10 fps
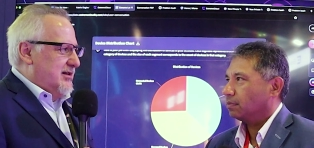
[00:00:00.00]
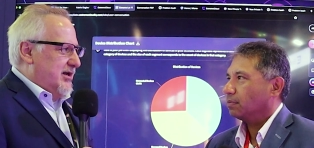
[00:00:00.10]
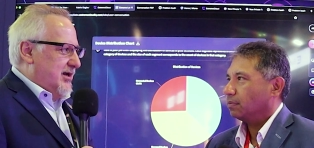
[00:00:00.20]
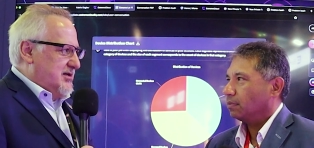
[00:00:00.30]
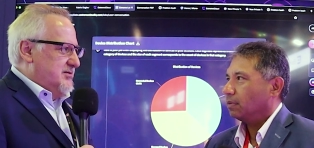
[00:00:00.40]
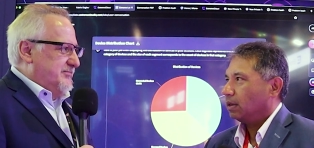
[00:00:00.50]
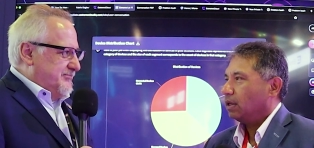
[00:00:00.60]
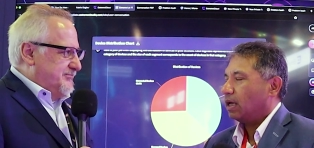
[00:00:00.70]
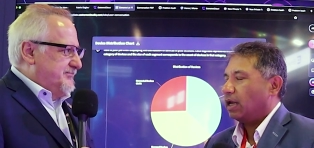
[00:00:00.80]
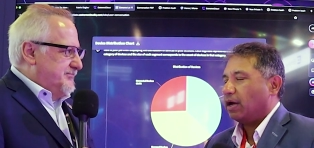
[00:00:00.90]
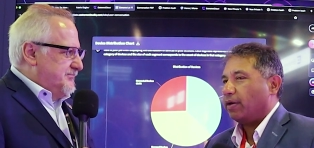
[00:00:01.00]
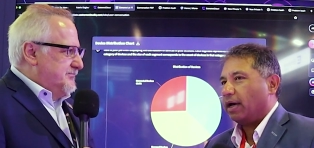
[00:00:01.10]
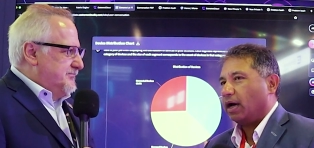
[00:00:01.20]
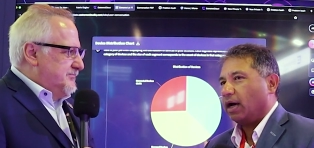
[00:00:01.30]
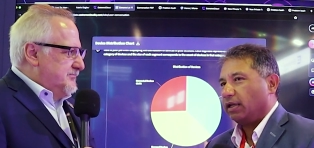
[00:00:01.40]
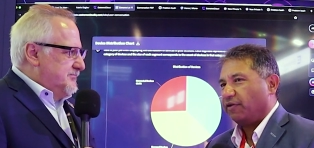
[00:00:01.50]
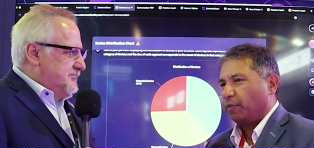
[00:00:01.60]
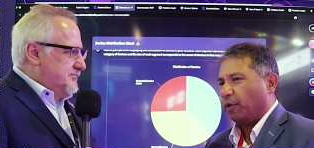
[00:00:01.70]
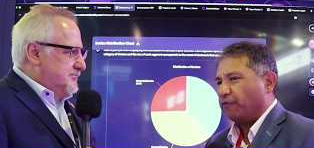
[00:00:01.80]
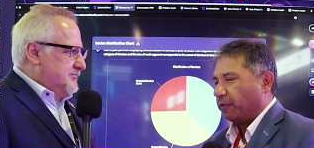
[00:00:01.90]
Speaker 1: analytics?
Speaker 2: Yeah, now uh,
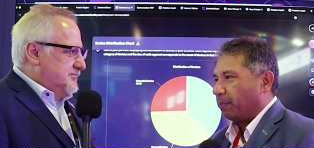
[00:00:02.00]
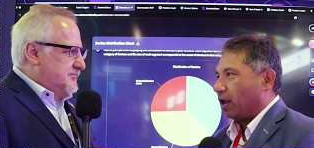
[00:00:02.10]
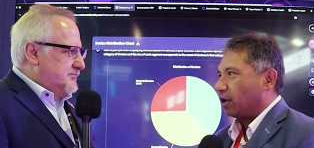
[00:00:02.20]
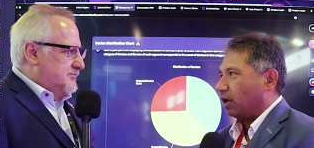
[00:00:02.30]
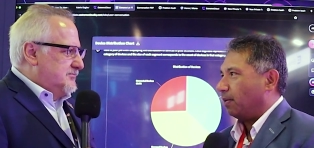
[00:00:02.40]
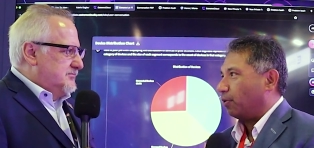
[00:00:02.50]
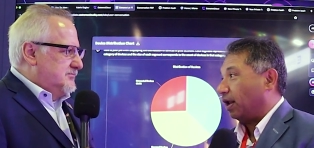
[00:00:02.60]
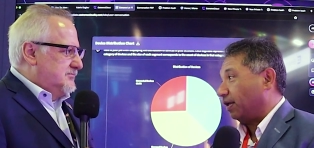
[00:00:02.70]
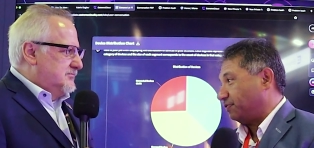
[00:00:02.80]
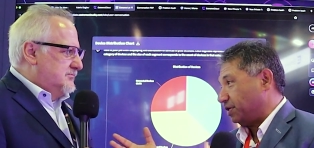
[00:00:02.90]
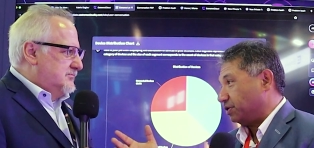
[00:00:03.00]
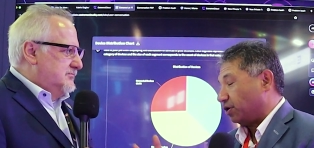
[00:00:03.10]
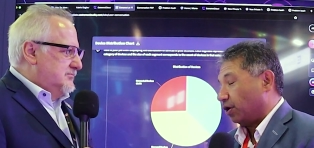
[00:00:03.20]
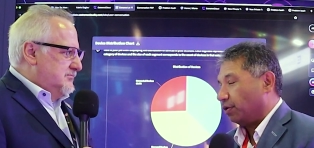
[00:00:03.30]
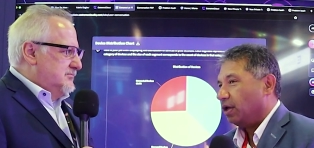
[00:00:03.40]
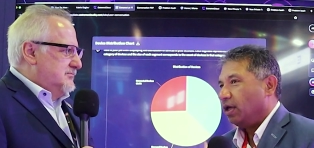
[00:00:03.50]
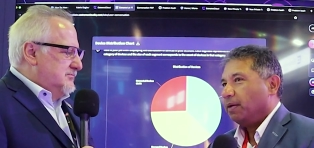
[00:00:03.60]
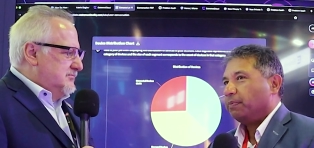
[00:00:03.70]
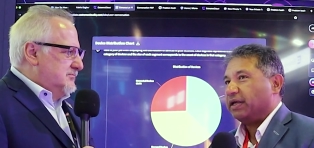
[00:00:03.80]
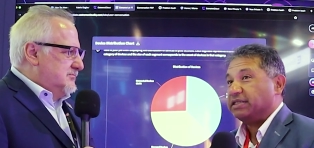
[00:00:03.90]
Liverpool Football Club, or LFC as they're known,
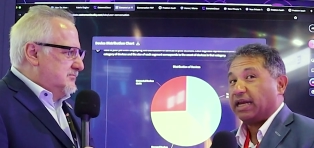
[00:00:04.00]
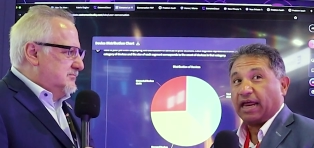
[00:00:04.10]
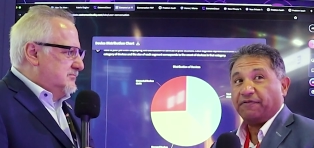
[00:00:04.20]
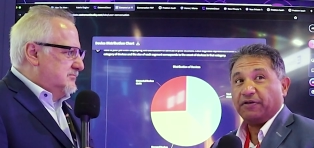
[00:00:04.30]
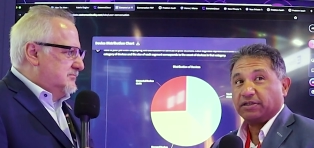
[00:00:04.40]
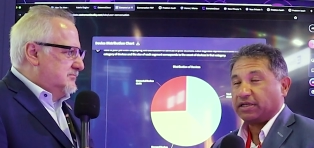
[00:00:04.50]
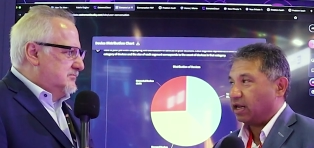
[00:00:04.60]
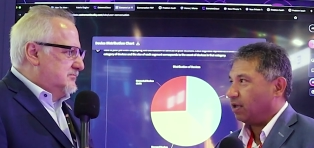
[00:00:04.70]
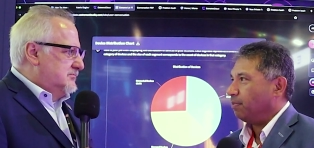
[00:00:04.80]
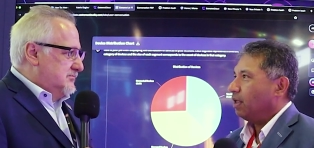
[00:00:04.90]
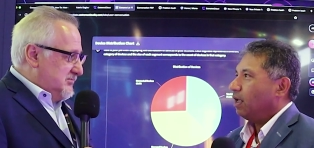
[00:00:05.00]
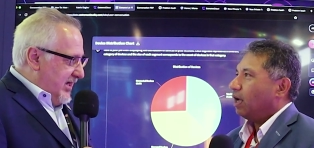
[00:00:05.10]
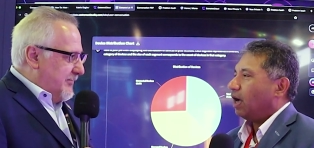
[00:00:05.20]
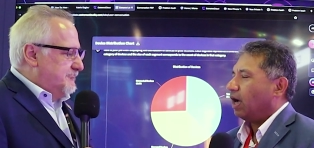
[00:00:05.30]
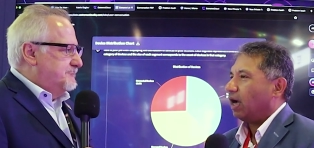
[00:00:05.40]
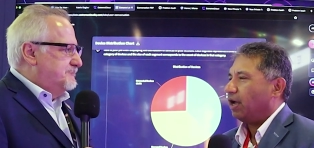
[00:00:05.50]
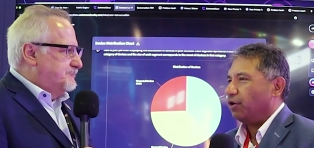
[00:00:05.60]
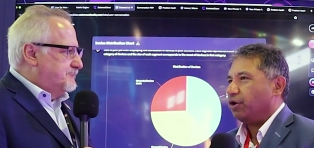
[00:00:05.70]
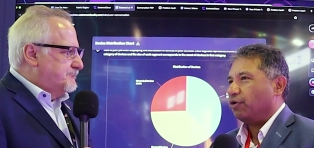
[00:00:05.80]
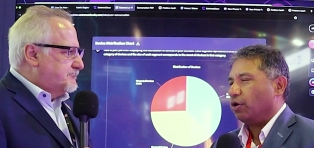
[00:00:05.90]
plays at Anfield Stadium. Yep. Uh, I
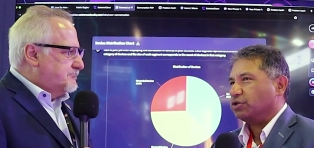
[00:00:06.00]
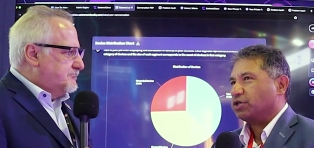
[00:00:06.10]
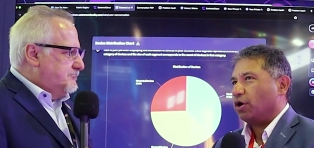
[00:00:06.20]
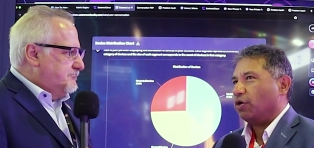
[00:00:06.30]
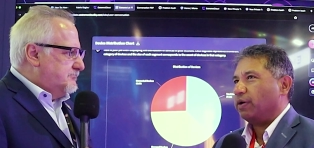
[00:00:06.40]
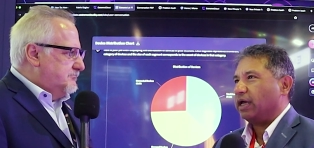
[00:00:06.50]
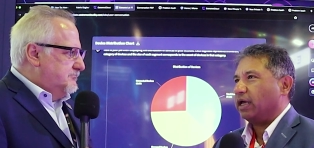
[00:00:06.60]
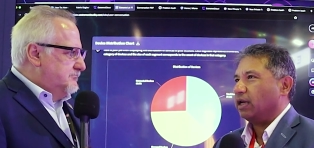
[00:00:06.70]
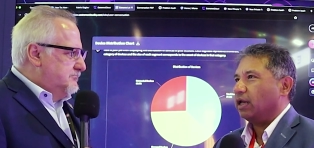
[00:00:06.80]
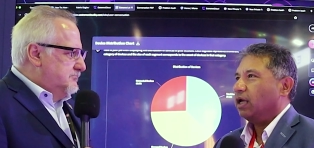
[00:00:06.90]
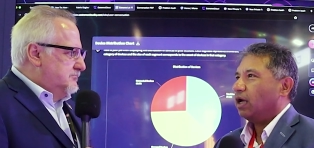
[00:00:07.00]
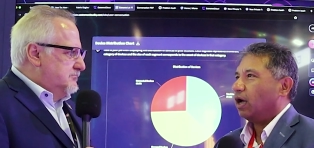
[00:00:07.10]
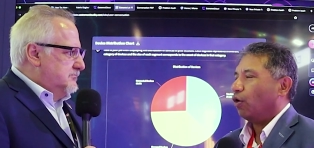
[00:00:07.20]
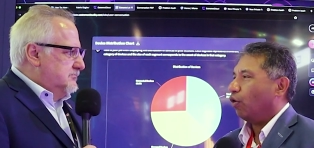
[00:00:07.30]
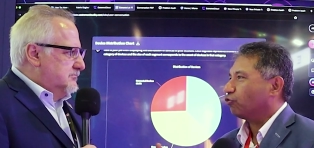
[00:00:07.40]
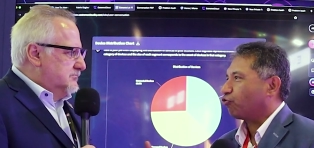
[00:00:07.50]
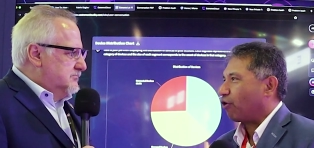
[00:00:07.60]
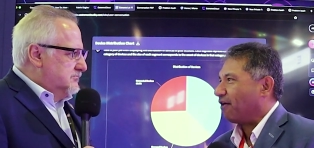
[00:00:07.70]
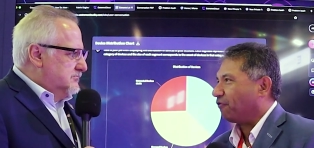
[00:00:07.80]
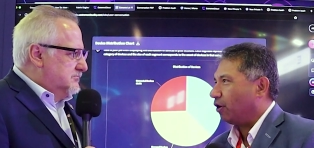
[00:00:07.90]
know you're also in uh, Old
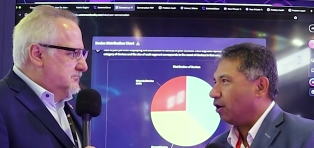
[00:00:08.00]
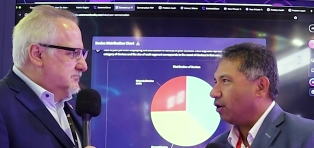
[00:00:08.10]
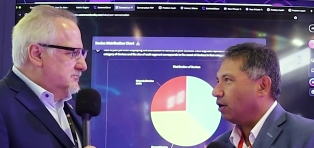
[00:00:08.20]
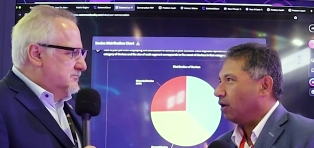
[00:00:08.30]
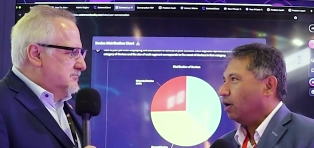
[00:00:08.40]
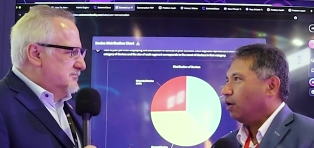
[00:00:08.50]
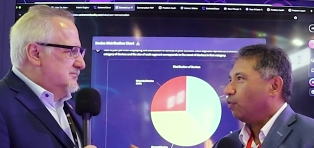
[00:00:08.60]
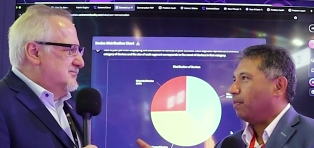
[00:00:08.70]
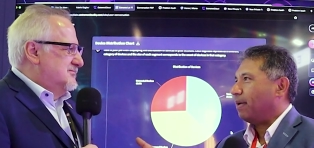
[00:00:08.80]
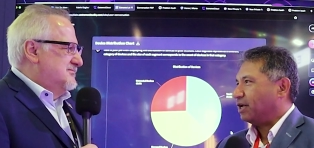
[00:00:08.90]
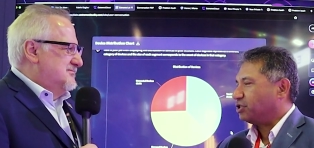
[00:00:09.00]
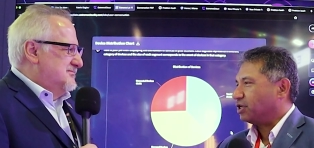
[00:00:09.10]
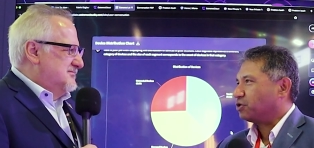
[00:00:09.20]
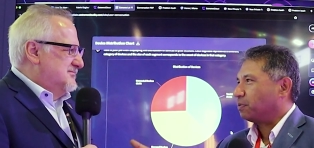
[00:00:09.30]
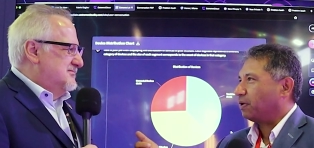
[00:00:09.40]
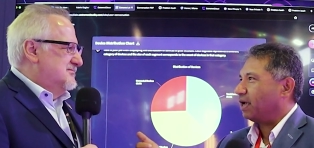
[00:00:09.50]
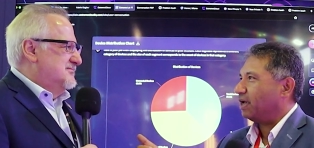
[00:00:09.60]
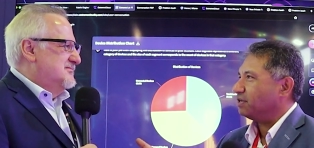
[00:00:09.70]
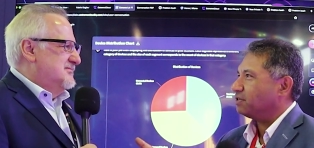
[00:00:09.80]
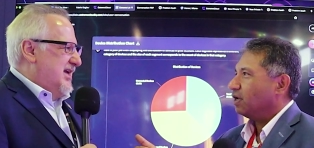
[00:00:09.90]
Trafford, where Manchester
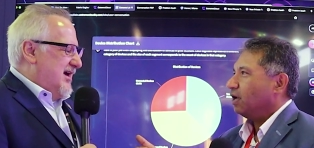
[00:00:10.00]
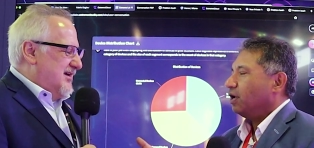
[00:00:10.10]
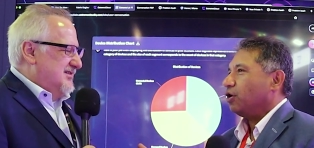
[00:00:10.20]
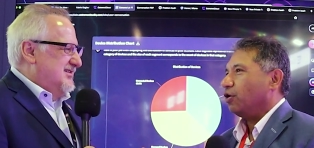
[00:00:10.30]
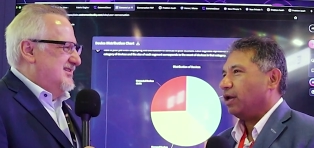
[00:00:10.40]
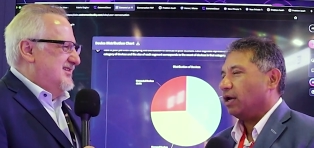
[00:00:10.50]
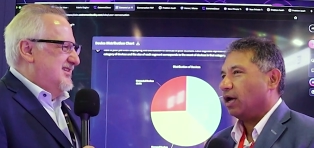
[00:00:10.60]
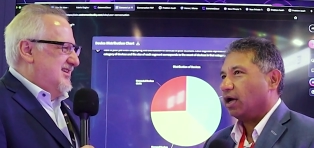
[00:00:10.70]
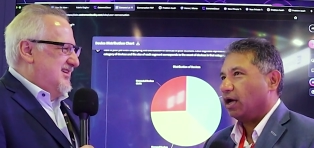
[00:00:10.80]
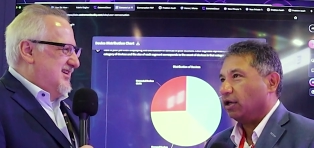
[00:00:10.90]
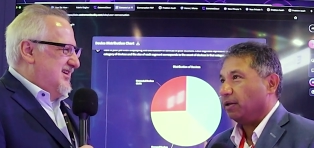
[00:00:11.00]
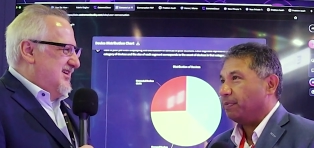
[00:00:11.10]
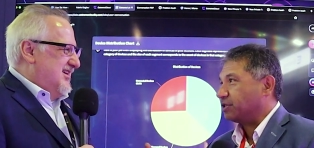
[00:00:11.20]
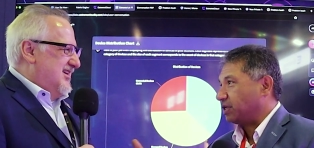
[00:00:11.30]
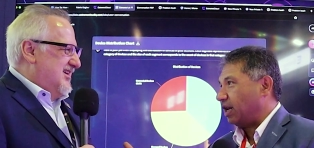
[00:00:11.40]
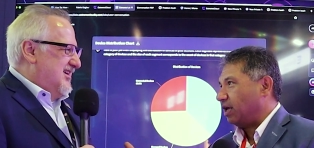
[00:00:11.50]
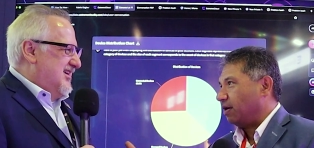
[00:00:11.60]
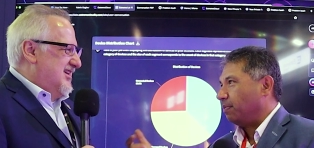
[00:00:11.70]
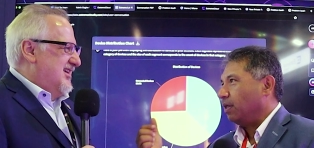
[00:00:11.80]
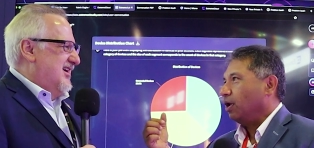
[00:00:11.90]
plays. Yeah. You're in uh, Olympic Stadium.